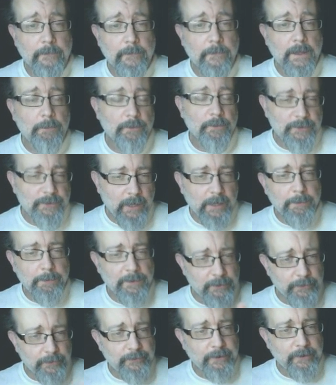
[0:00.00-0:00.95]
And we'll talk
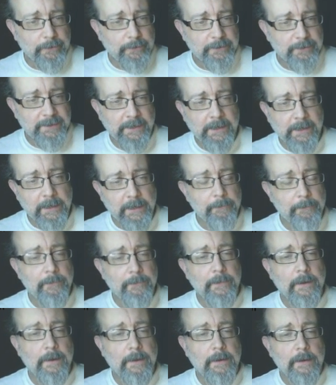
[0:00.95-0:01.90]
about those another time.
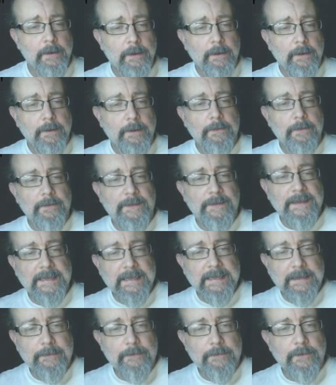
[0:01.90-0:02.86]

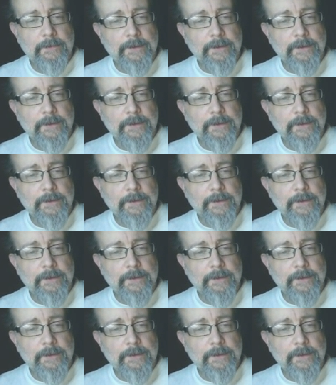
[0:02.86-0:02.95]
The